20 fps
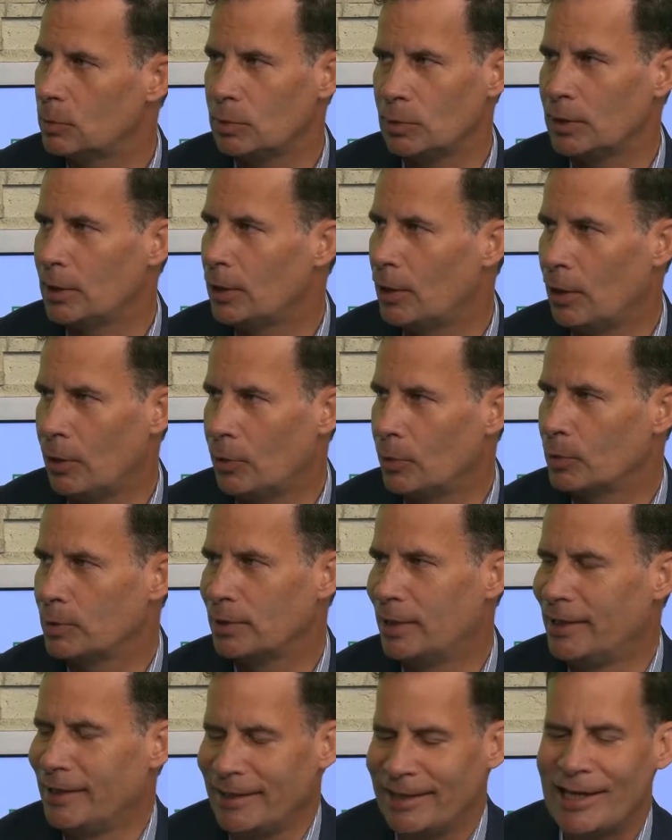
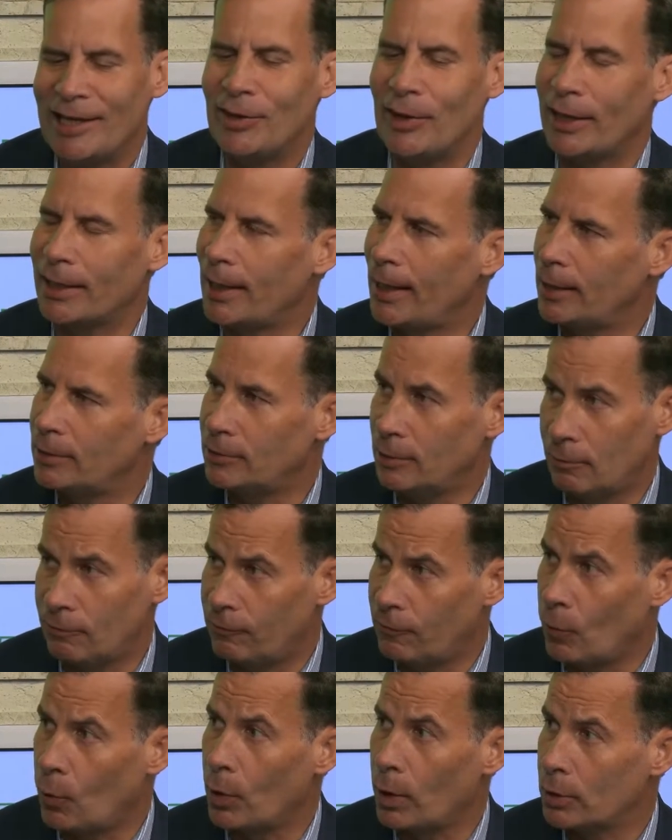they can't
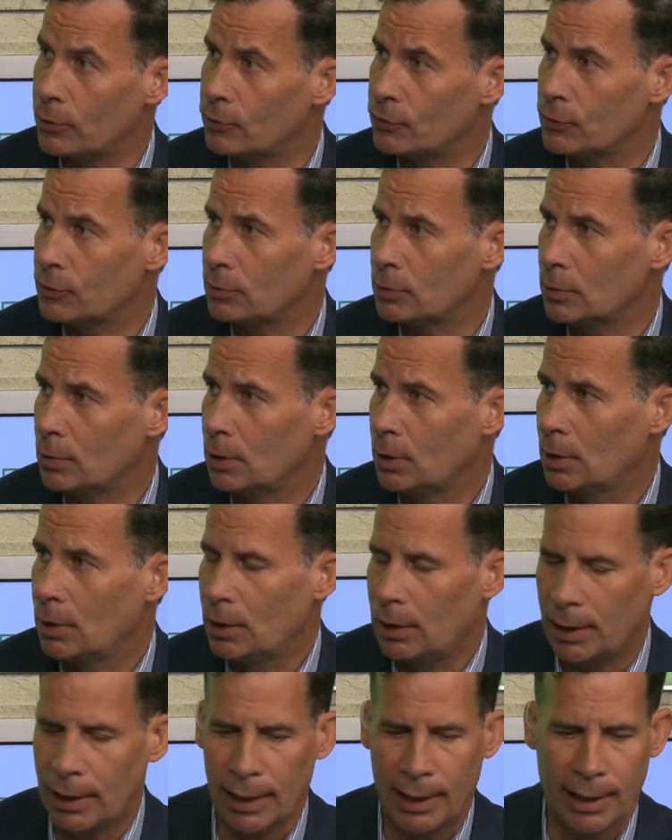enforce,
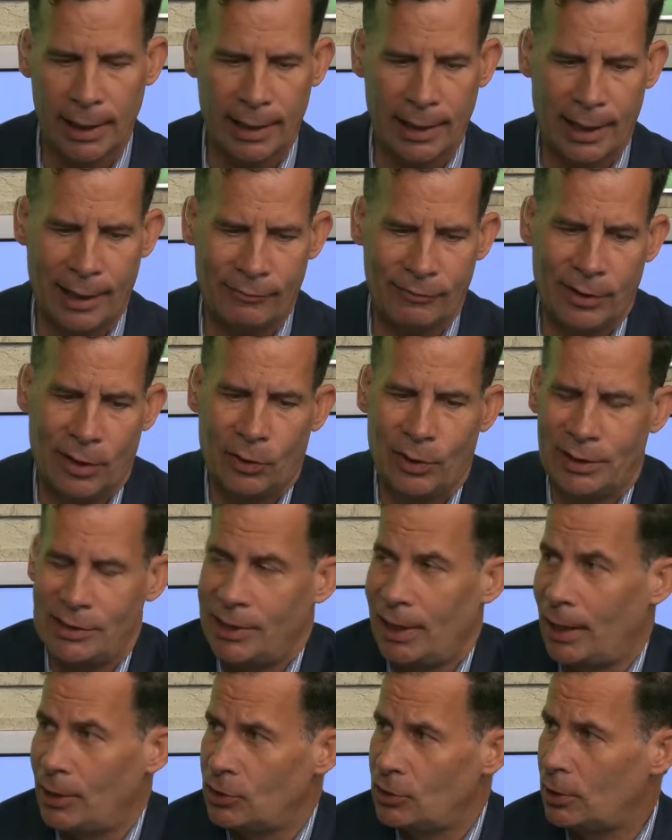and I have no
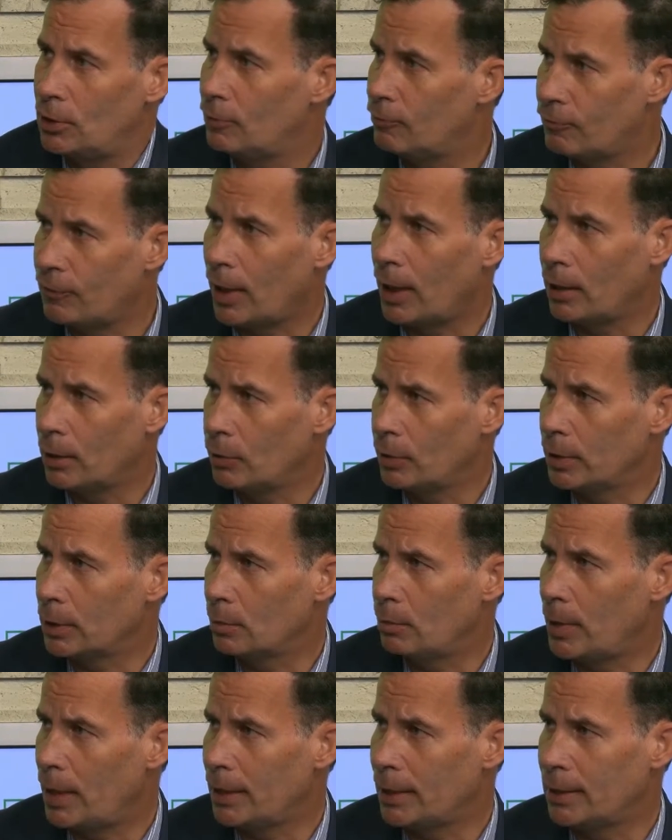intention of following
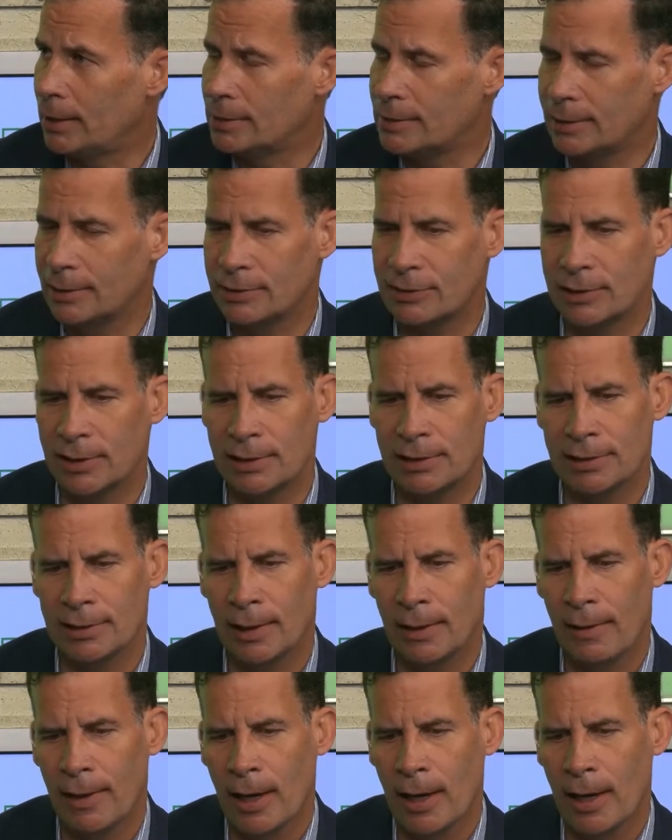in many instances.